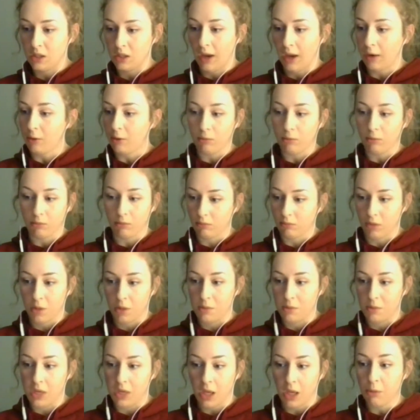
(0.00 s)
I
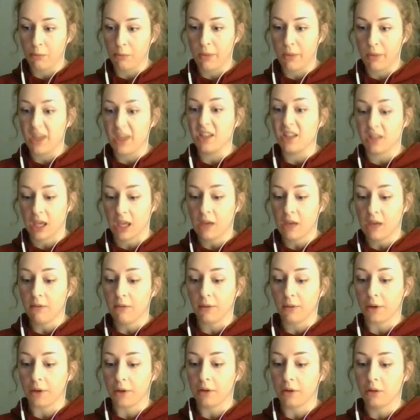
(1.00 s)
mean, I'm a big
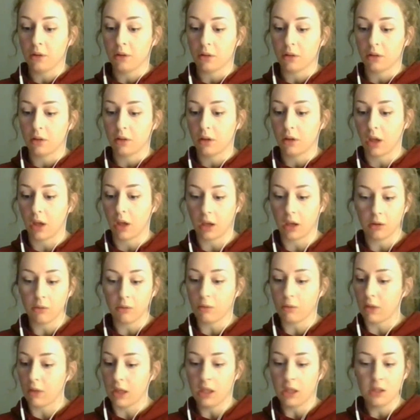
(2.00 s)
saver. I don't
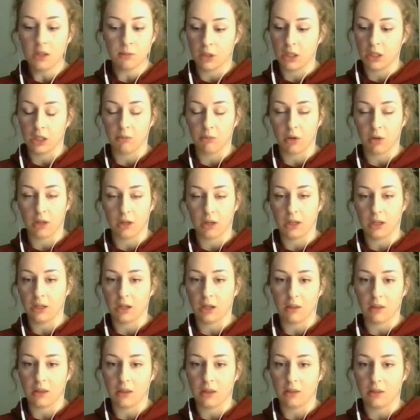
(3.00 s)
like spending money,
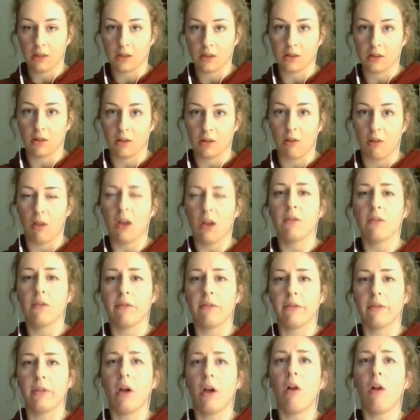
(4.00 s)
and I think that's a lot
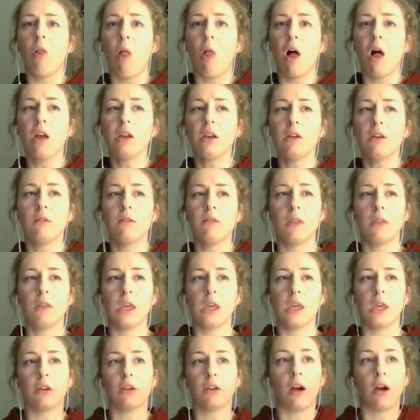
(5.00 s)
of
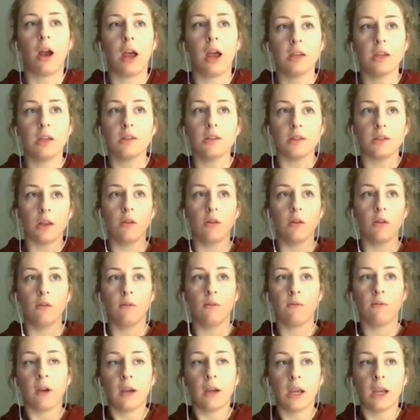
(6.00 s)
the cries
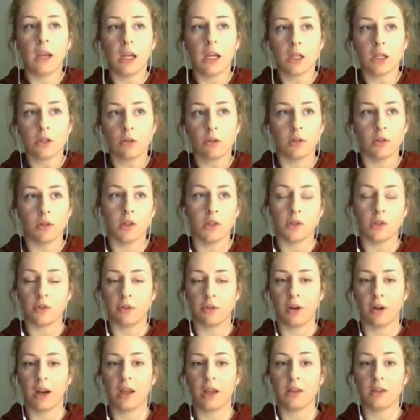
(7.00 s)
of financial
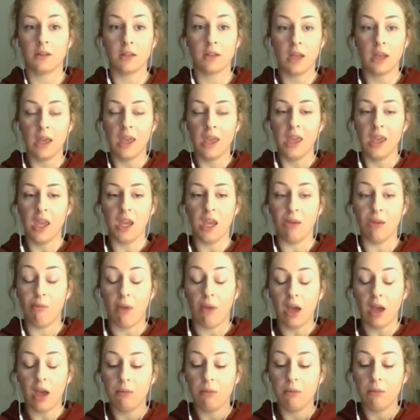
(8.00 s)
distress,
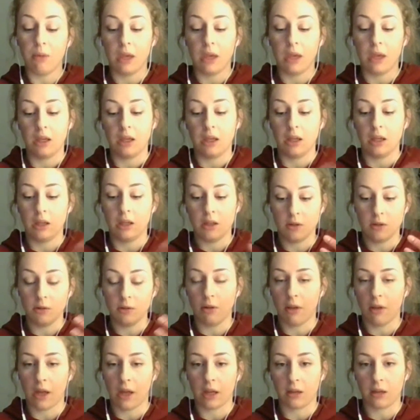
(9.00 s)
in my opinion, is
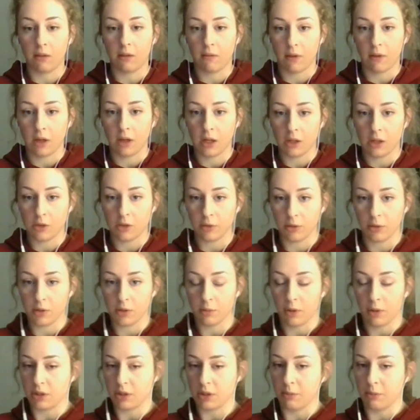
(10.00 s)
due to lack of financial
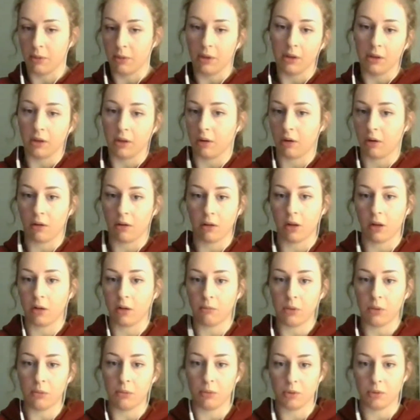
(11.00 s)
responsibility on a
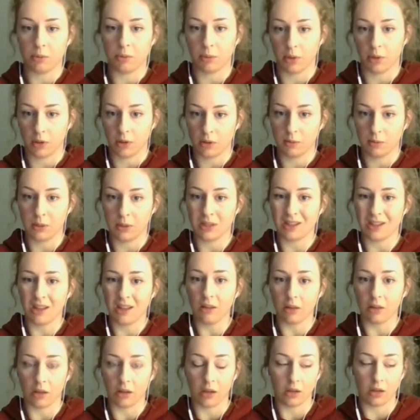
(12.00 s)
lot of people's parts. Because
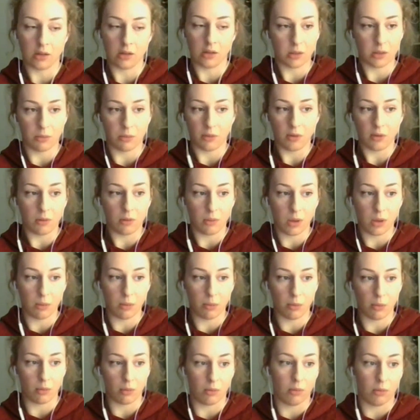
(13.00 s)
I look at some of the
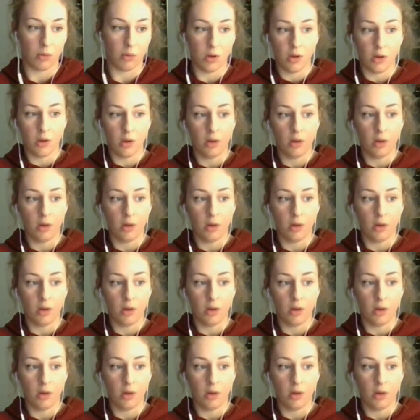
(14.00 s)
people